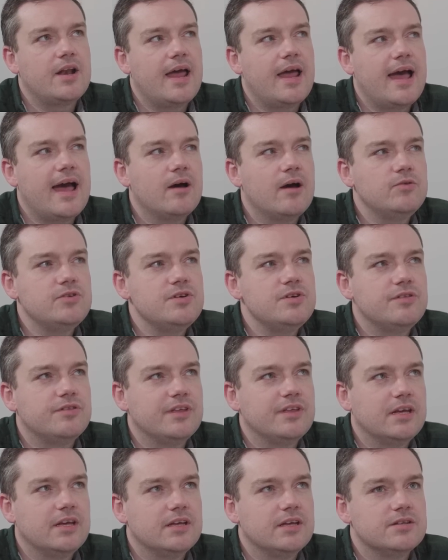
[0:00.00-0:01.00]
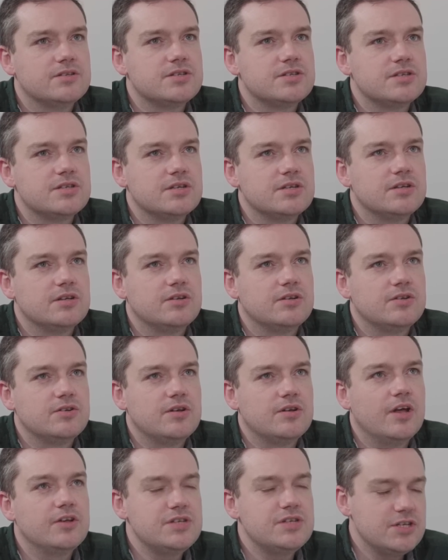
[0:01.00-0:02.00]
How do you think has
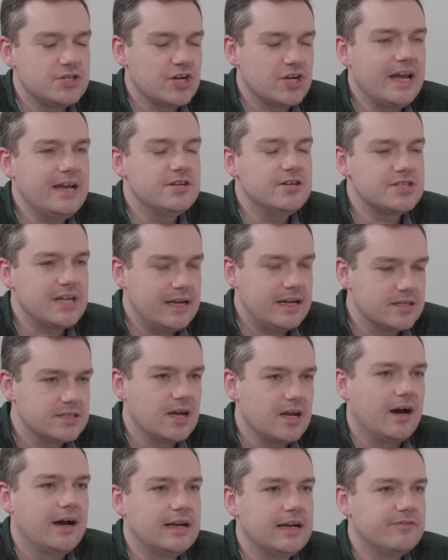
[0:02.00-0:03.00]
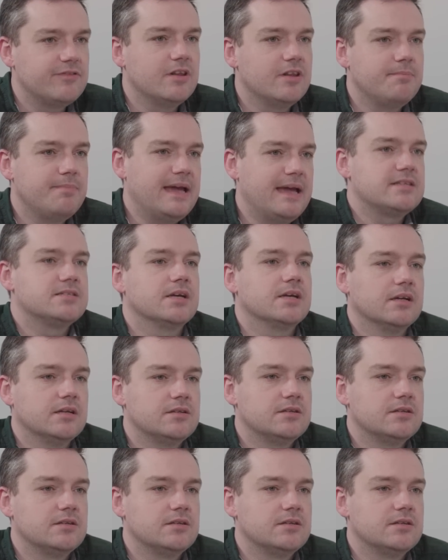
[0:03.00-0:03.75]
it changed entirely for the better